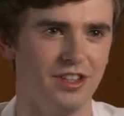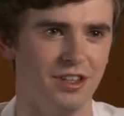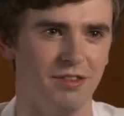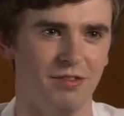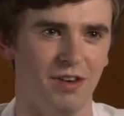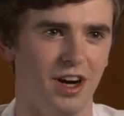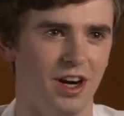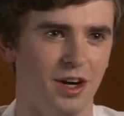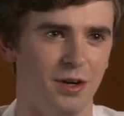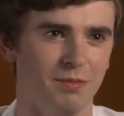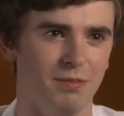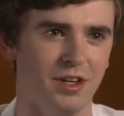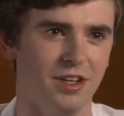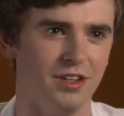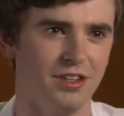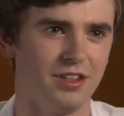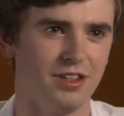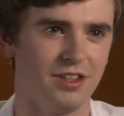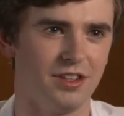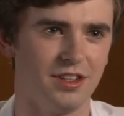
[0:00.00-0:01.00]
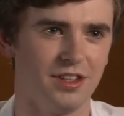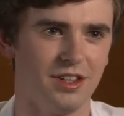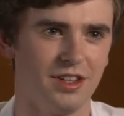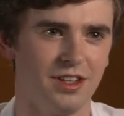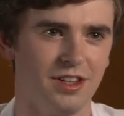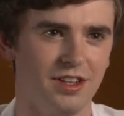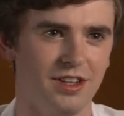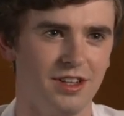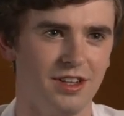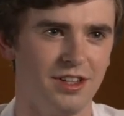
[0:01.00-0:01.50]
environment.
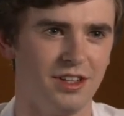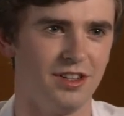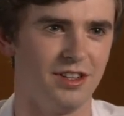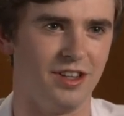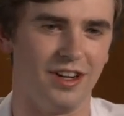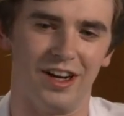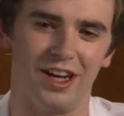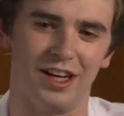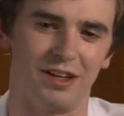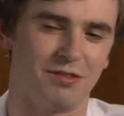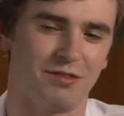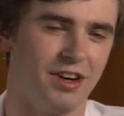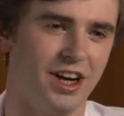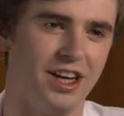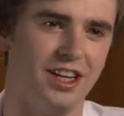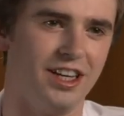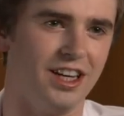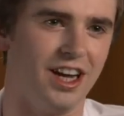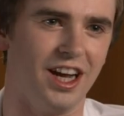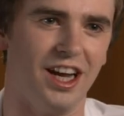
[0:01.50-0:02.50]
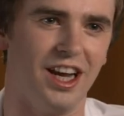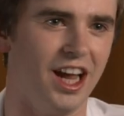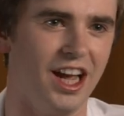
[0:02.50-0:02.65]
You know, like Friday Night